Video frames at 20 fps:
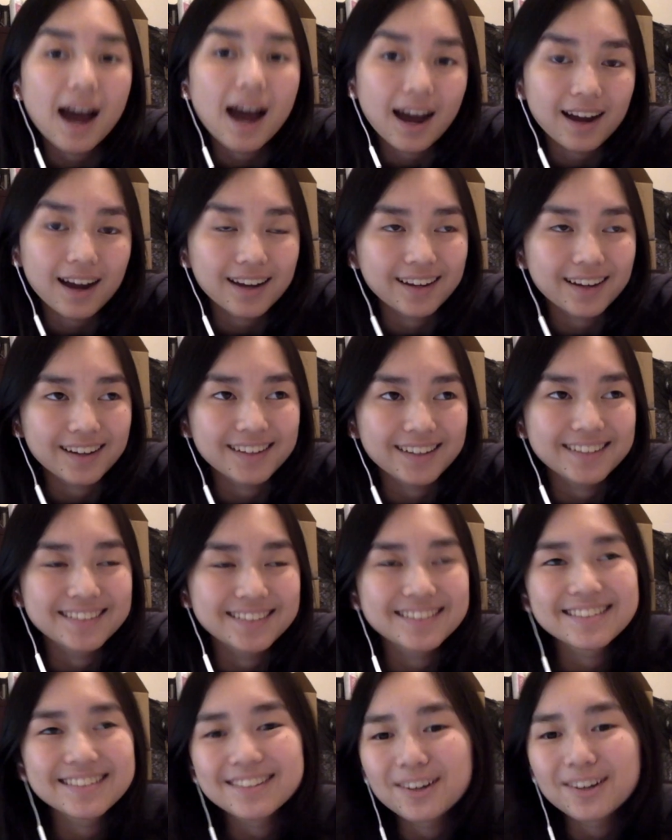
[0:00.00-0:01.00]
Hi guys,
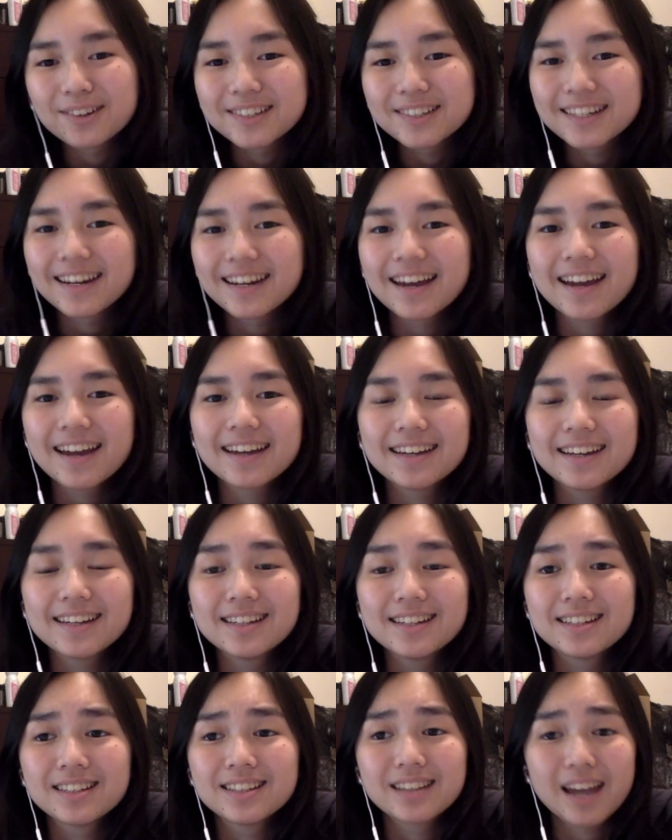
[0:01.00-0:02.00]
so today
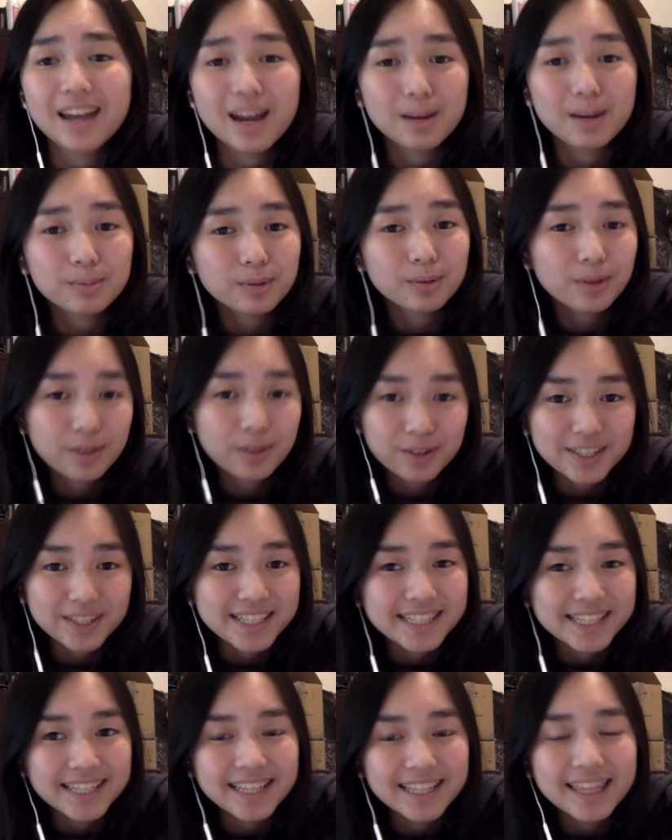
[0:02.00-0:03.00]
is April
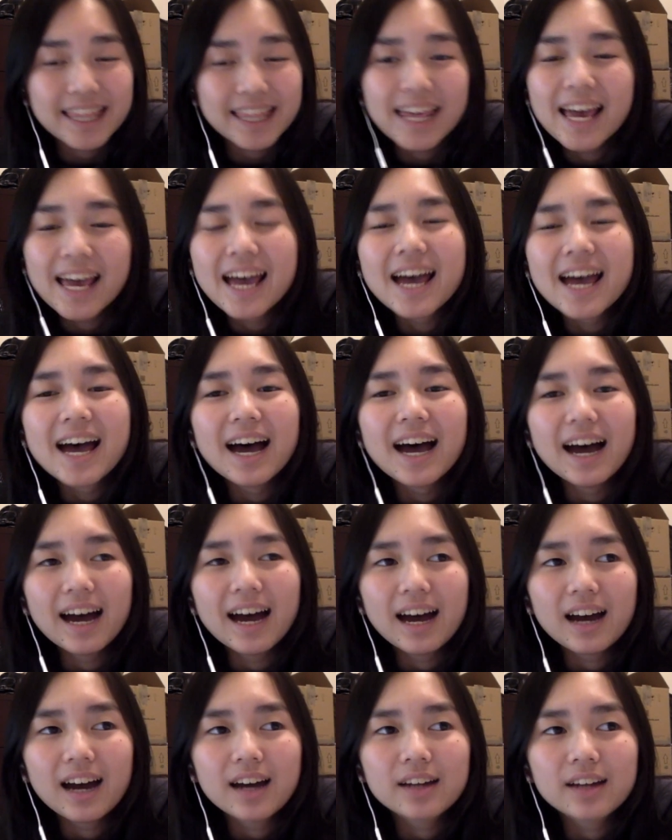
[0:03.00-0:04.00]
13th,
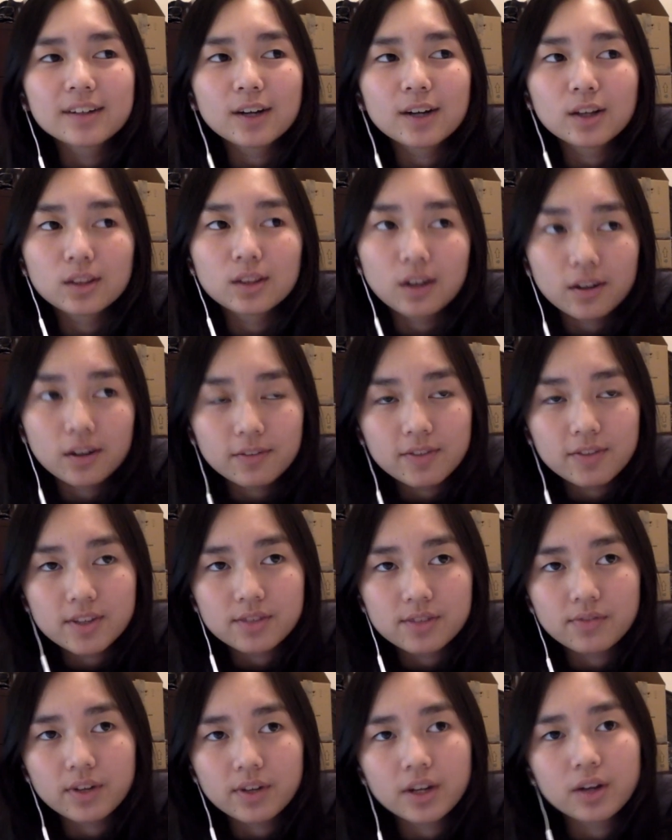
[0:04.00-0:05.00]
and a lot of
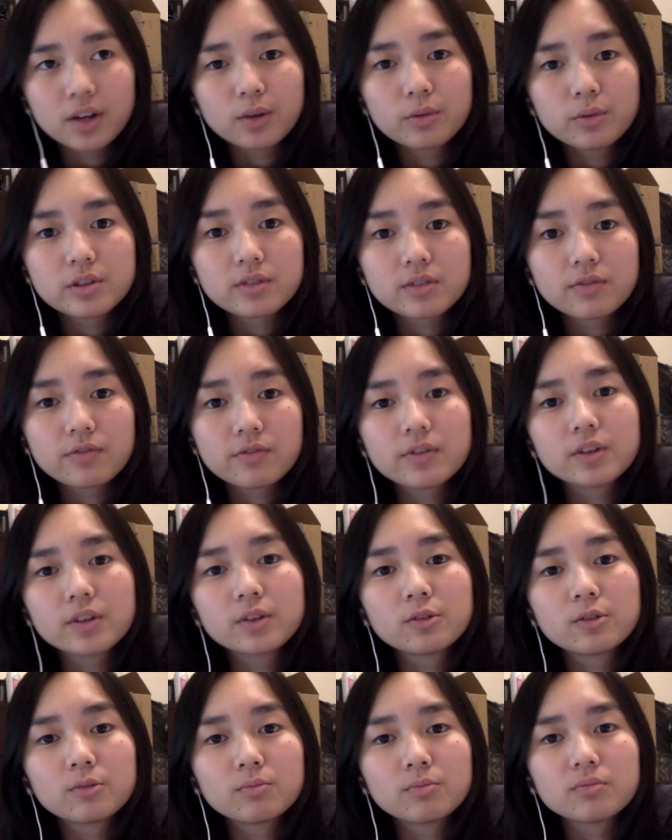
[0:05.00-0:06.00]
this video was
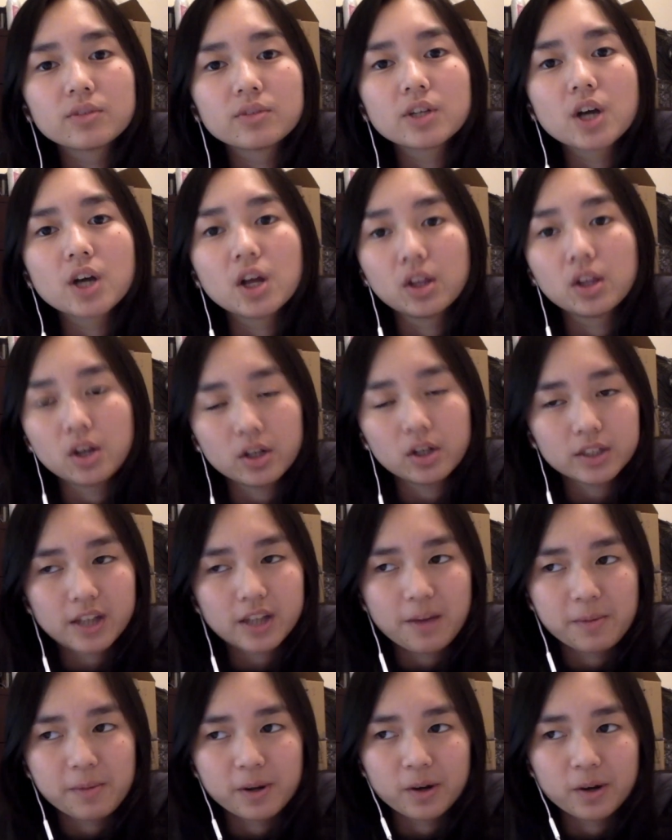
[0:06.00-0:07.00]
filmed a long
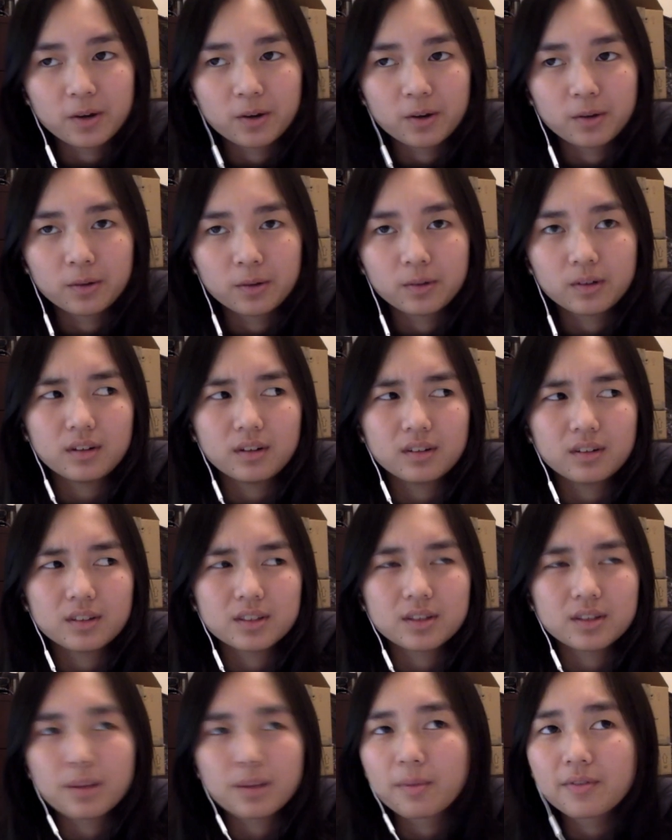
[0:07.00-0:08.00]
time ago,
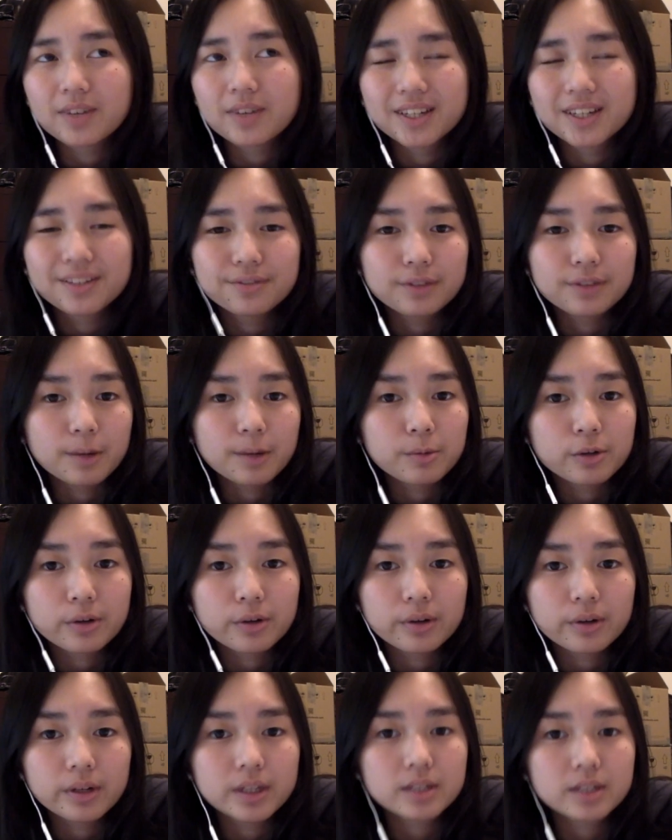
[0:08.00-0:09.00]
some of it
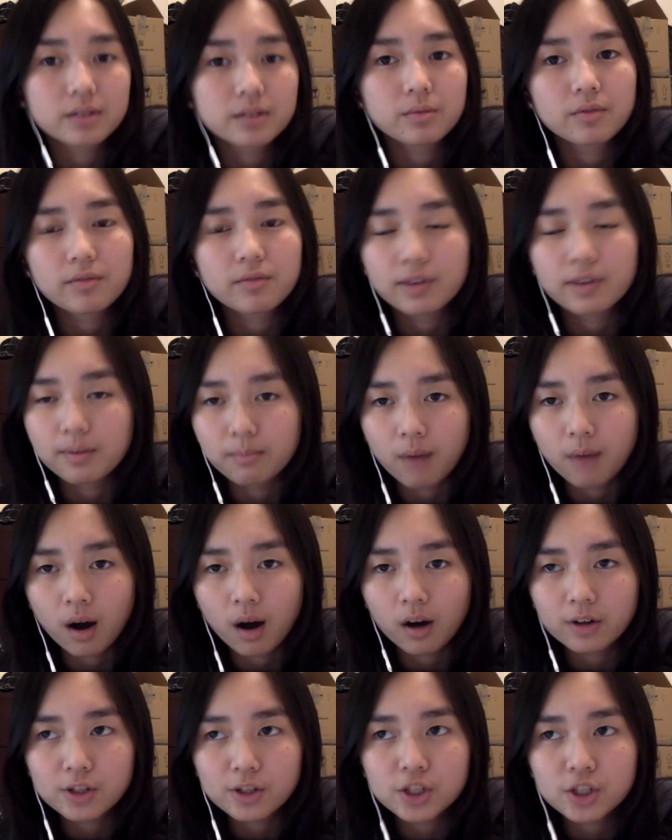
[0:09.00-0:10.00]
February, some of it
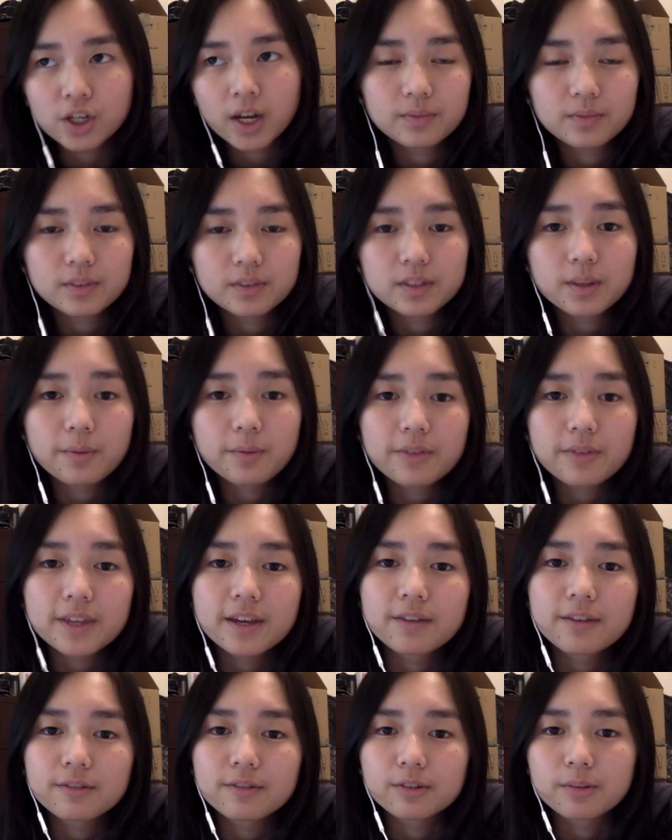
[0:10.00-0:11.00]
March. Some of the
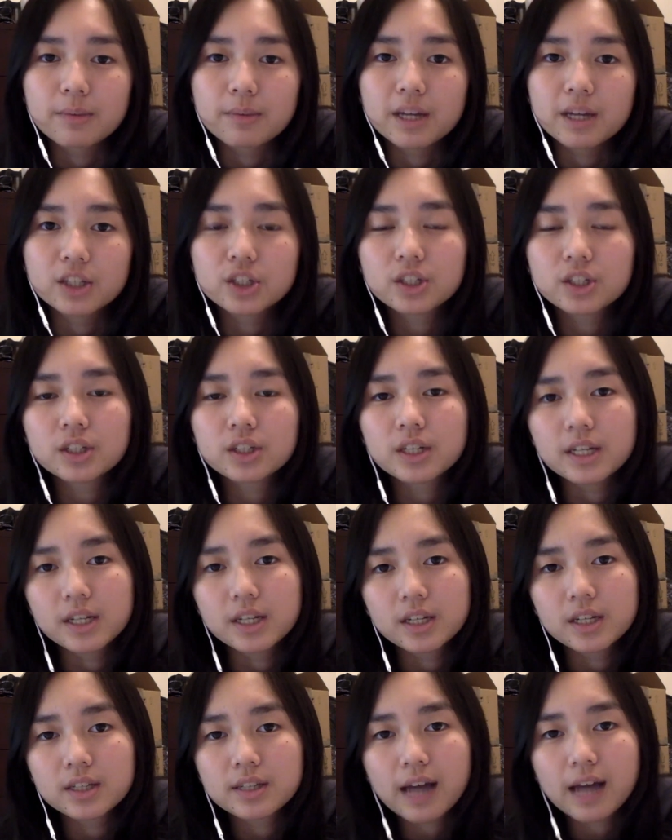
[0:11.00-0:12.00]
information
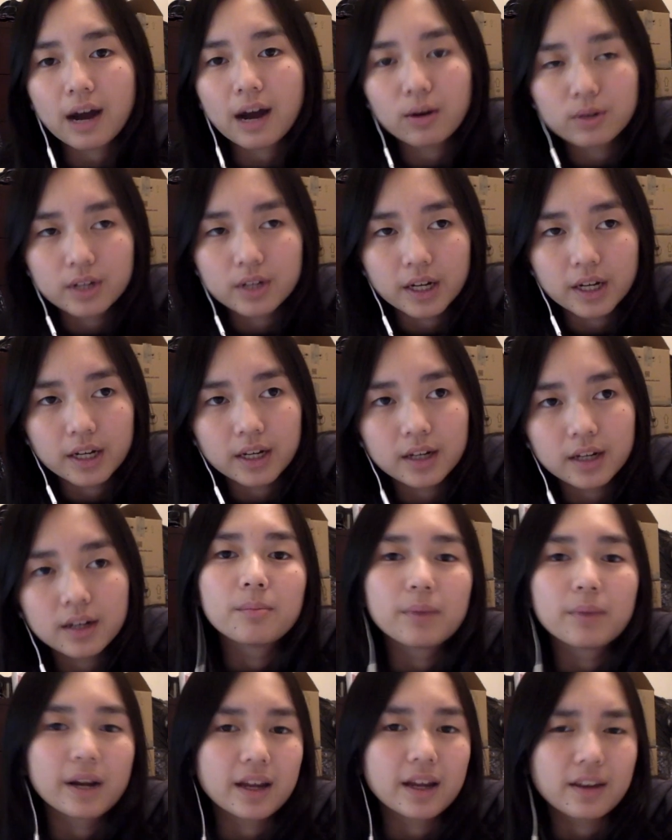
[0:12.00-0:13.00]
is outdated,
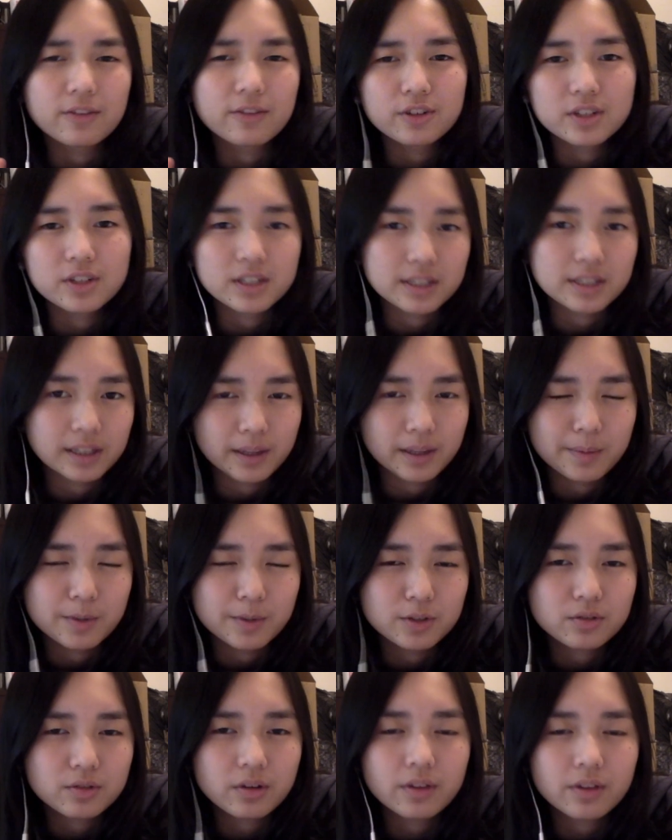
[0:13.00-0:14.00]
but I give you
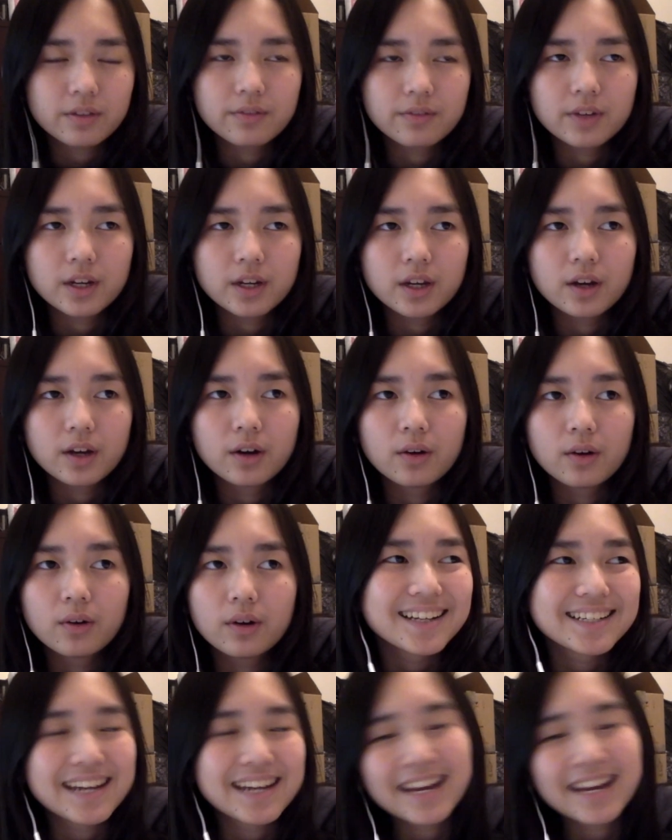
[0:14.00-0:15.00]
disclaimers throughout the
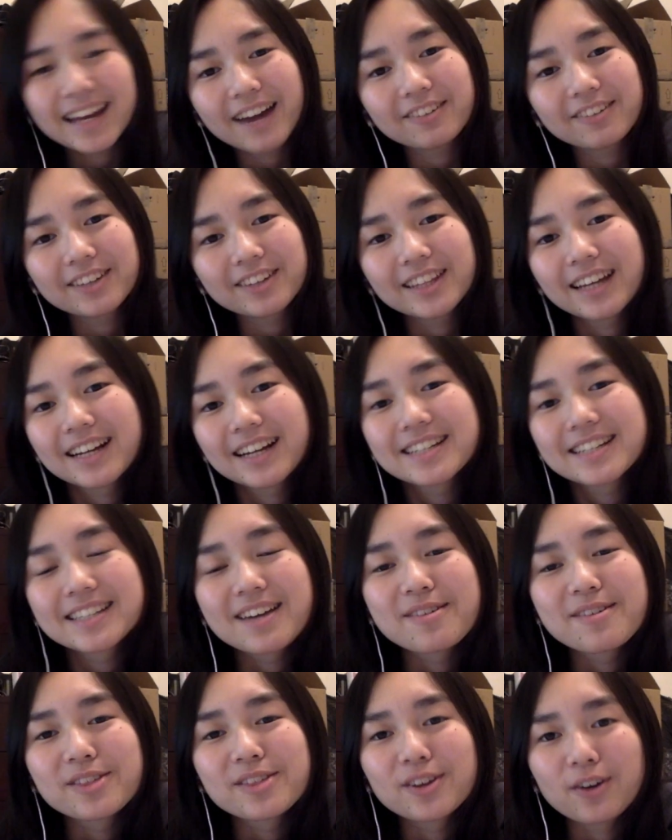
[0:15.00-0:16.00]
video. Take everything I
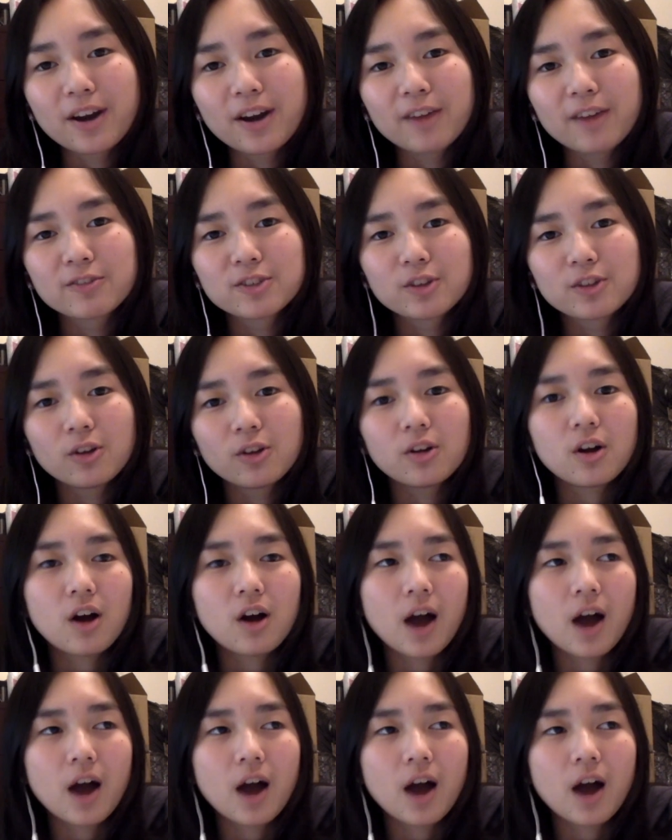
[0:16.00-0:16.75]
say with a grain of salt.